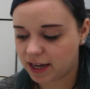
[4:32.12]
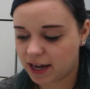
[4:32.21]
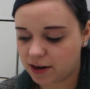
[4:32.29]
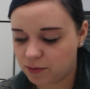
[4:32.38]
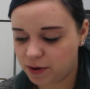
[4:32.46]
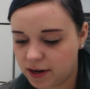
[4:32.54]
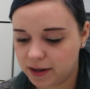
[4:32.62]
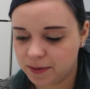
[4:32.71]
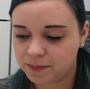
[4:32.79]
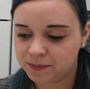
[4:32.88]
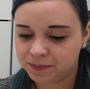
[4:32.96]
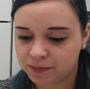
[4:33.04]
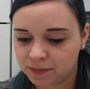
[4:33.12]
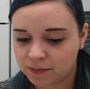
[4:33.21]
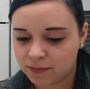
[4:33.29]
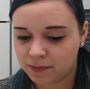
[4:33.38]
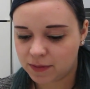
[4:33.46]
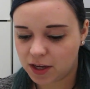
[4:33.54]
kind of want to,
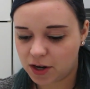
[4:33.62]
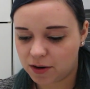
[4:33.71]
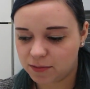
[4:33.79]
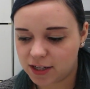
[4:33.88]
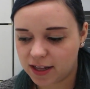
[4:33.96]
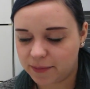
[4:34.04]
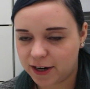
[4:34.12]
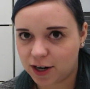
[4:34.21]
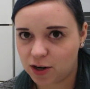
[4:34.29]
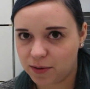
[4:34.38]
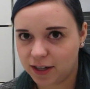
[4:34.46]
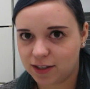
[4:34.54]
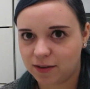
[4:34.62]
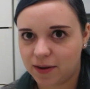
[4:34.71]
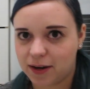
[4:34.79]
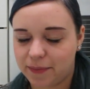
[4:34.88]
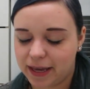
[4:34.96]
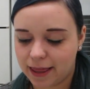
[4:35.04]
you know, I'm selling my artwork, so I
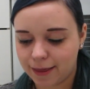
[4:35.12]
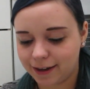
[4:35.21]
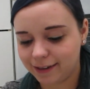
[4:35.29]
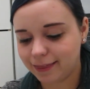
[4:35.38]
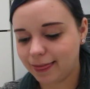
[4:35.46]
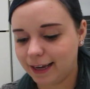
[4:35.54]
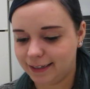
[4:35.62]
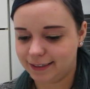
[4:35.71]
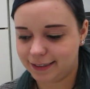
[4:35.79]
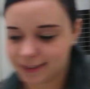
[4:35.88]
want to make it look nice.